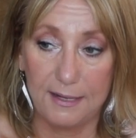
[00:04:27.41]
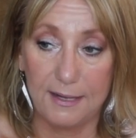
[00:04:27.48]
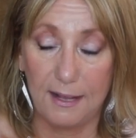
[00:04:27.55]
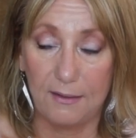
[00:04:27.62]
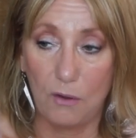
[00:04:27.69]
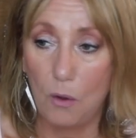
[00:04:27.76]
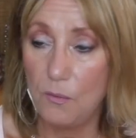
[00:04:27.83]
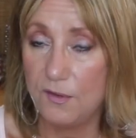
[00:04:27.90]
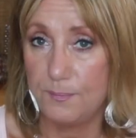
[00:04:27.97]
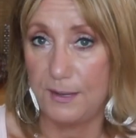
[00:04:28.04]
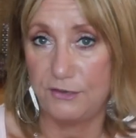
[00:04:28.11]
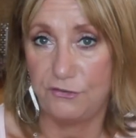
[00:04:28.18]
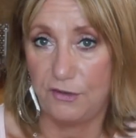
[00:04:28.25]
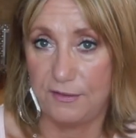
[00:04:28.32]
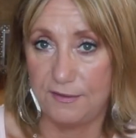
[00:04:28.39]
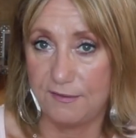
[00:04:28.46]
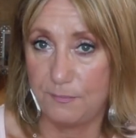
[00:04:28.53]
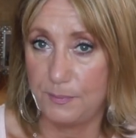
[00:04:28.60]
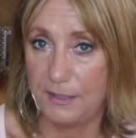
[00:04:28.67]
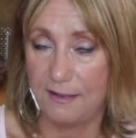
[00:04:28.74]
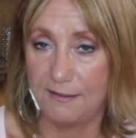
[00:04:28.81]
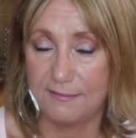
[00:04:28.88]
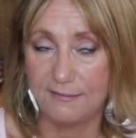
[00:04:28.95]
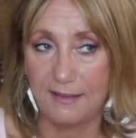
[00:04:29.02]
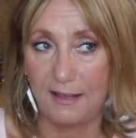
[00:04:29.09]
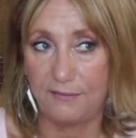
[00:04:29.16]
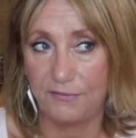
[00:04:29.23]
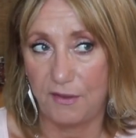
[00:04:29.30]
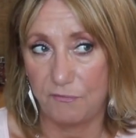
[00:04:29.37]
and I always mention this because
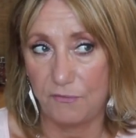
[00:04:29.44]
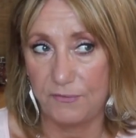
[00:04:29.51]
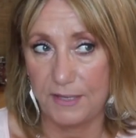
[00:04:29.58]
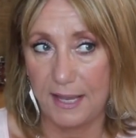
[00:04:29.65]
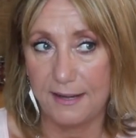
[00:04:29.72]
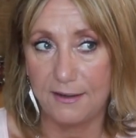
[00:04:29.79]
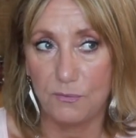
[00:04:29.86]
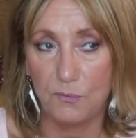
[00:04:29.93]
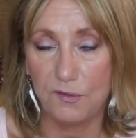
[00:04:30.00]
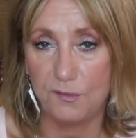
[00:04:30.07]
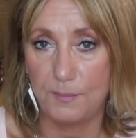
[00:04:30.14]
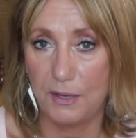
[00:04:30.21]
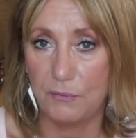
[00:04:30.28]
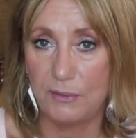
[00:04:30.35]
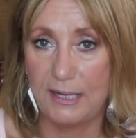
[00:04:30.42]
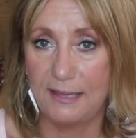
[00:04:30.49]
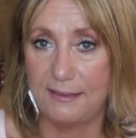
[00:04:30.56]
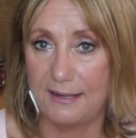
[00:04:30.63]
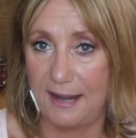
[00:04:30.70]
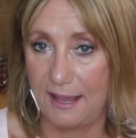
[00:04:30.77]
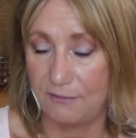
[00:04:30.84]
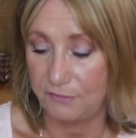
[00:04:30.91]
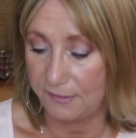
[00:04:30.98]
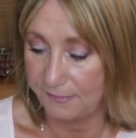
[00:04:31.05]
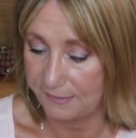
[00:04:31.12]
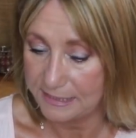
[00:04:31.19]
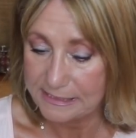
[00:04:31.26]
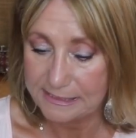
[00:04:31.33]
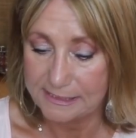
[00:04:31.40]
I'll never forget it was Mary Ellen after
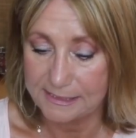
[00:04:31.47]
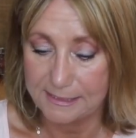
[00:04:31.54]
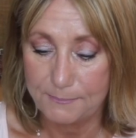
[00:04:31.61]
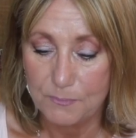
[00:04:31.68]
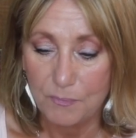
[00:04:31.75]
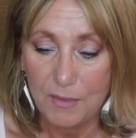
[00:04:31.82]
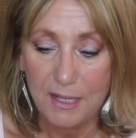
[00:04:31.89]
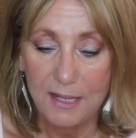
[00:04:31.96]
60